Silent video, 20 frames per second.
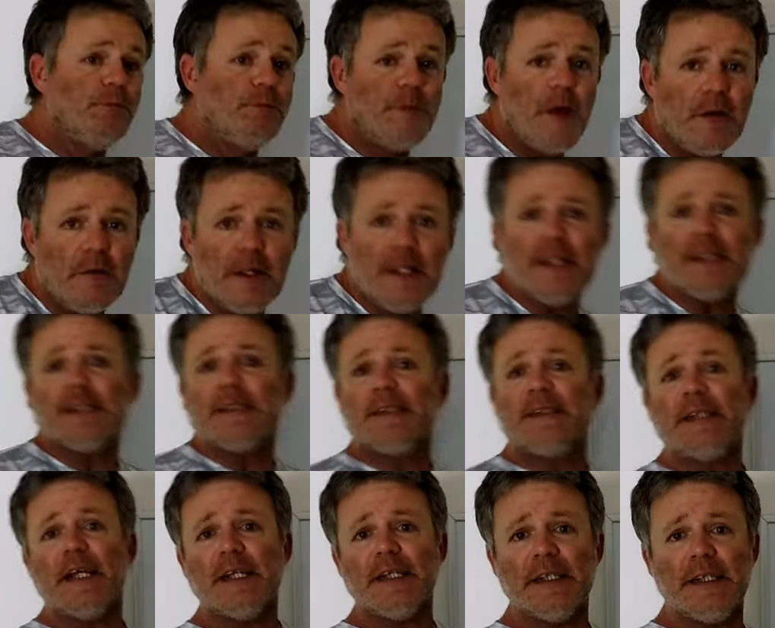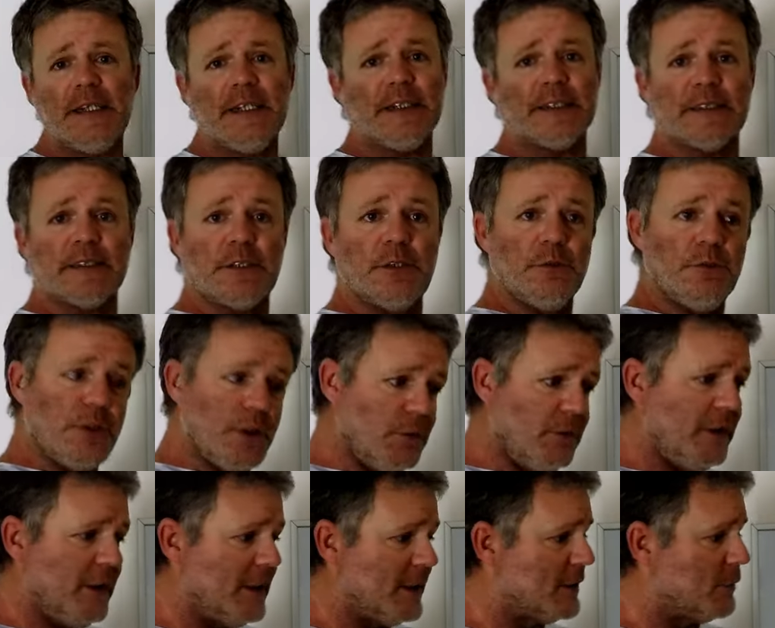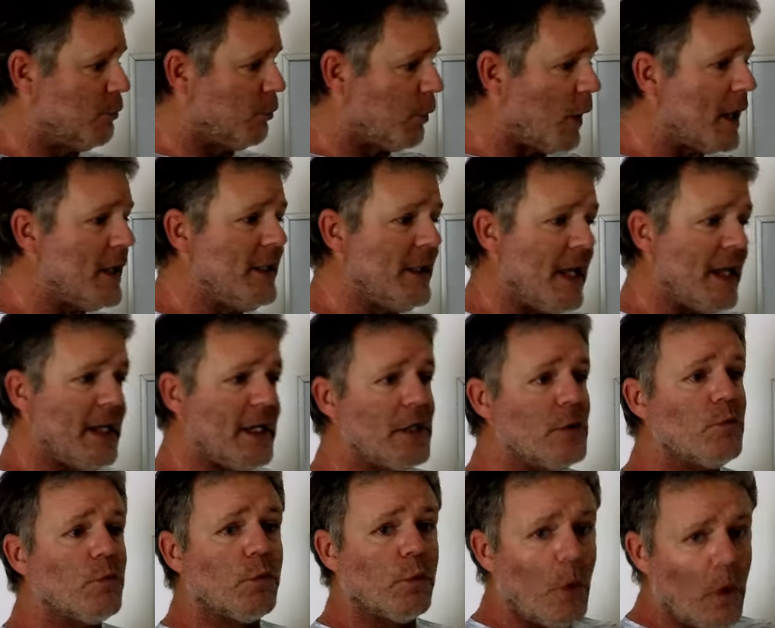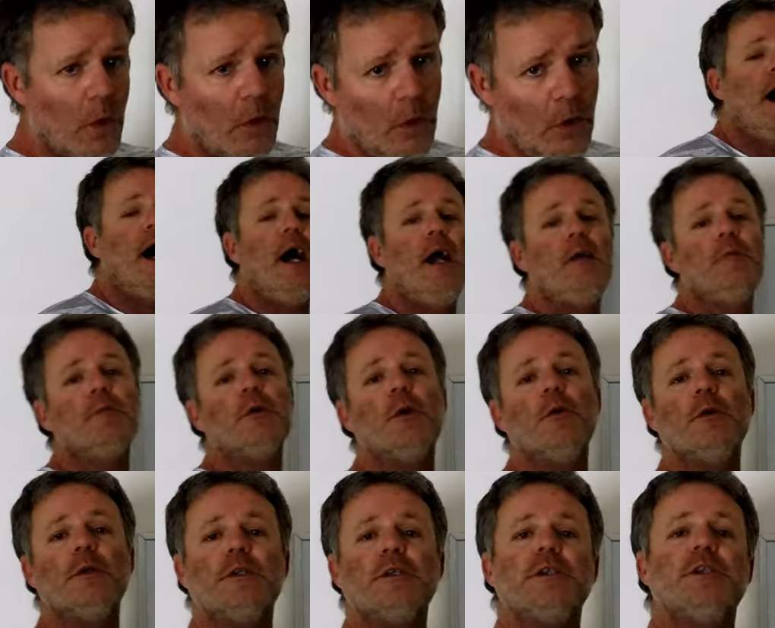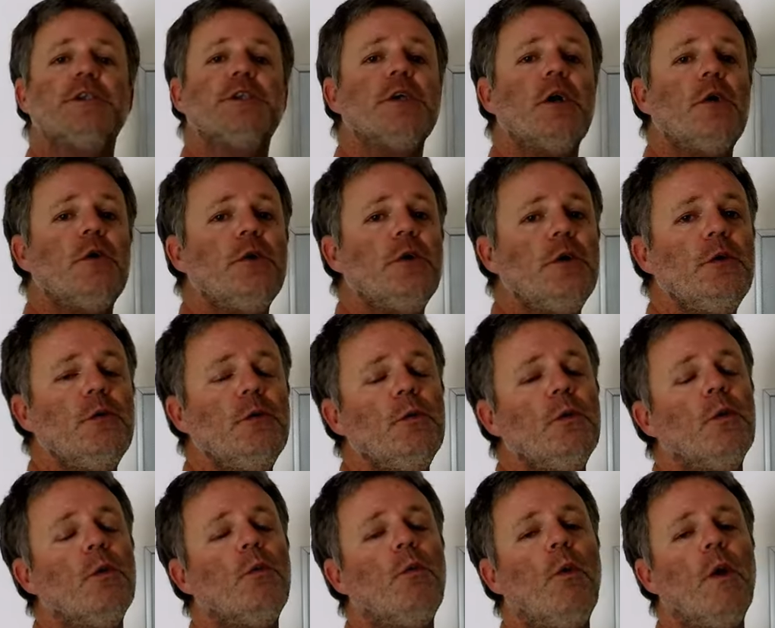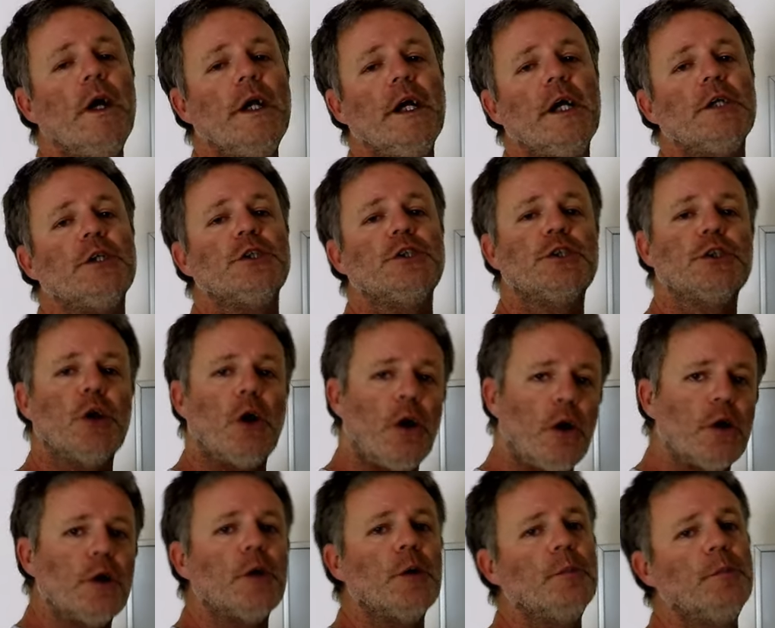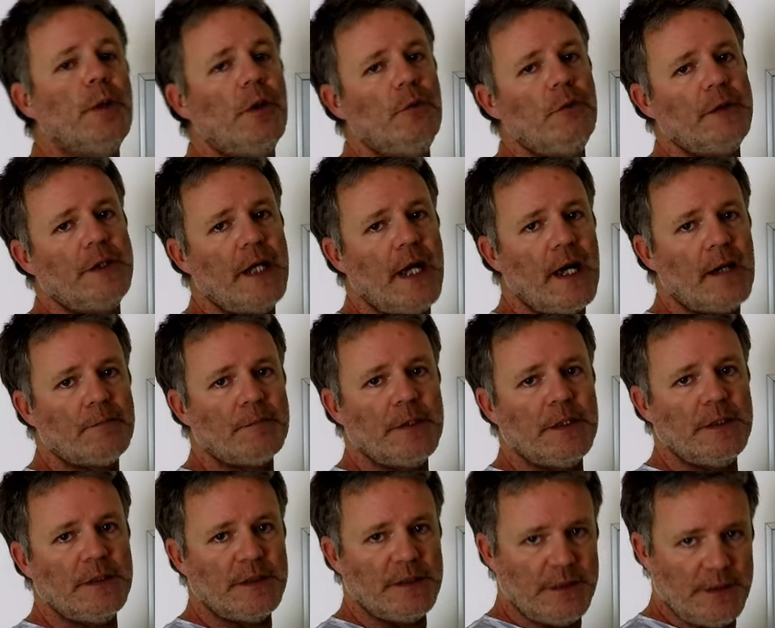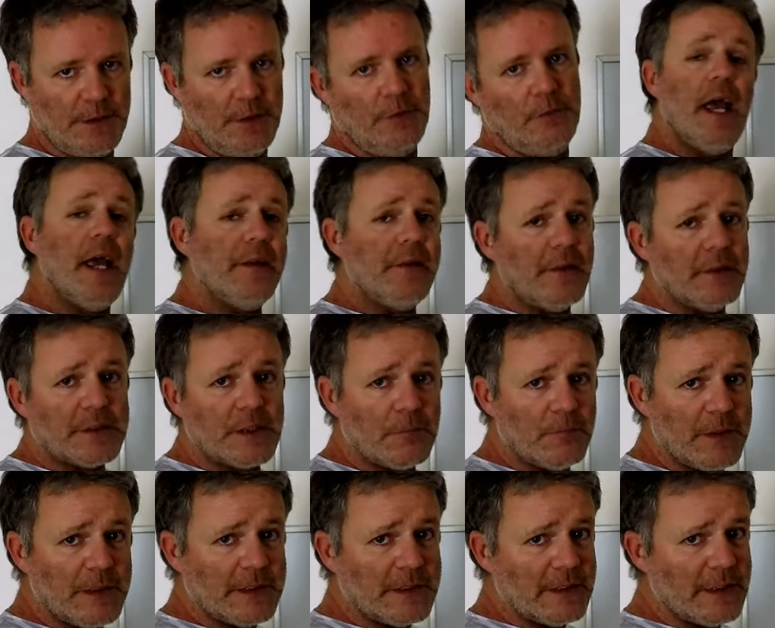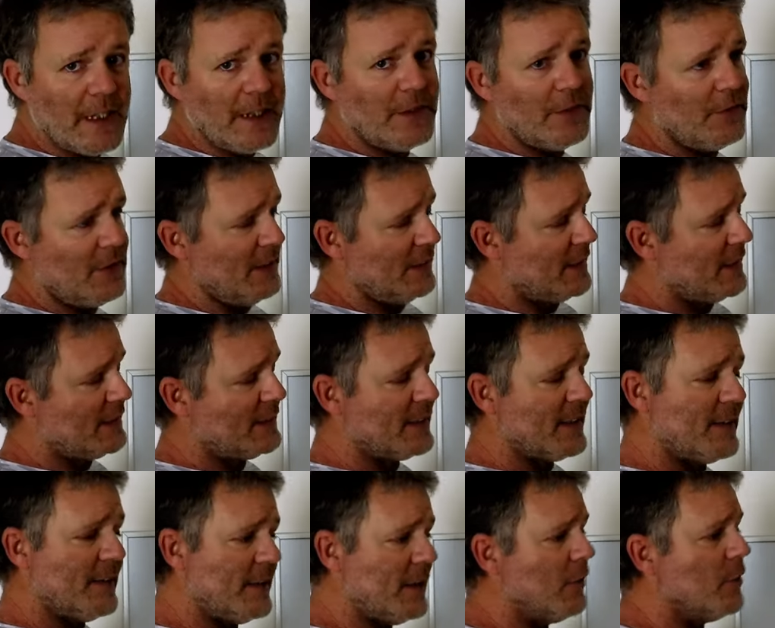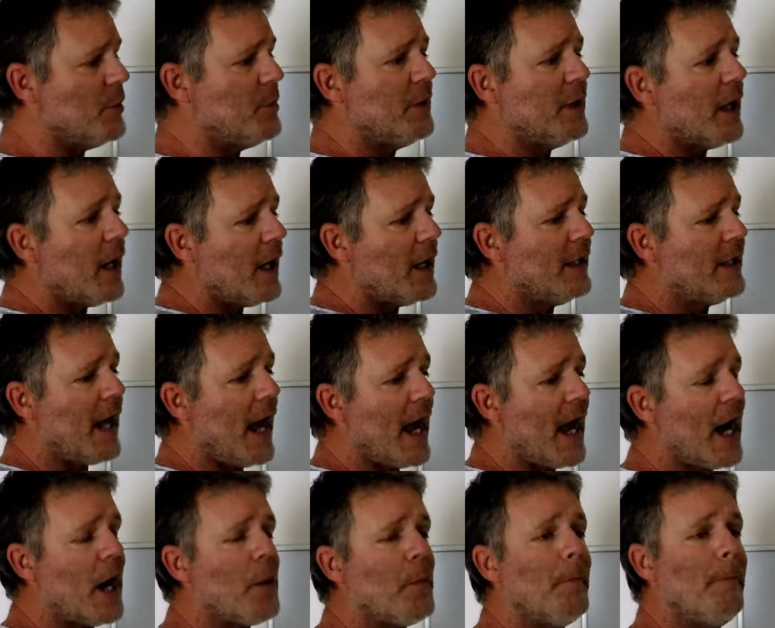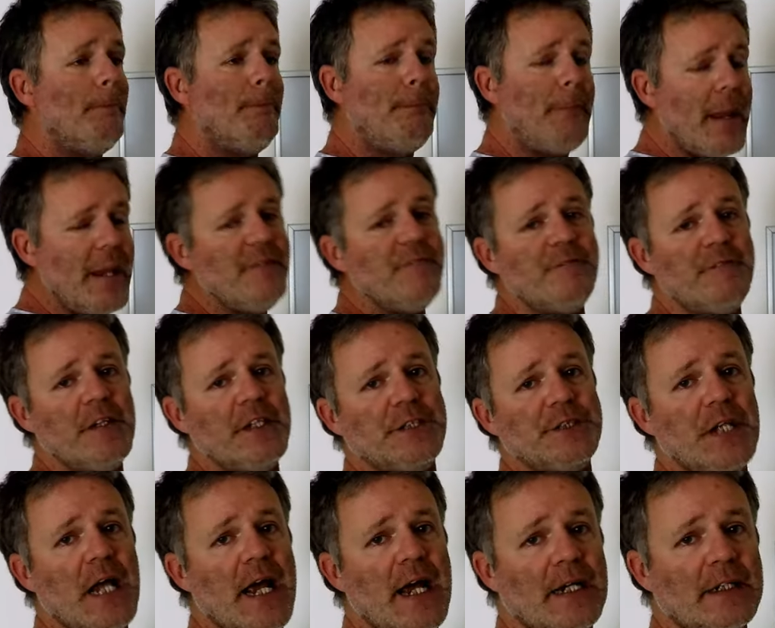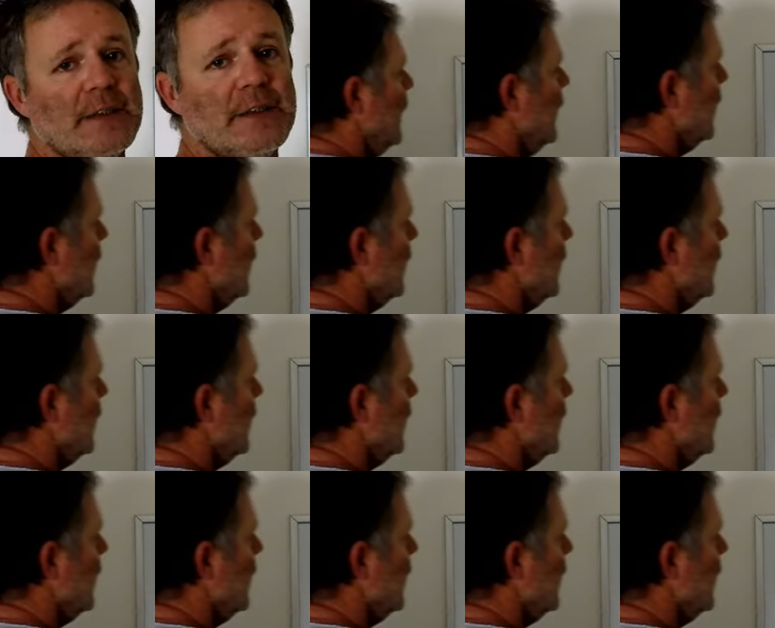There is techniques to doing this right and wrong. I'm going to show you what charter boat captains do. And there's a reason they do this. It's the theory behind how bait fish act.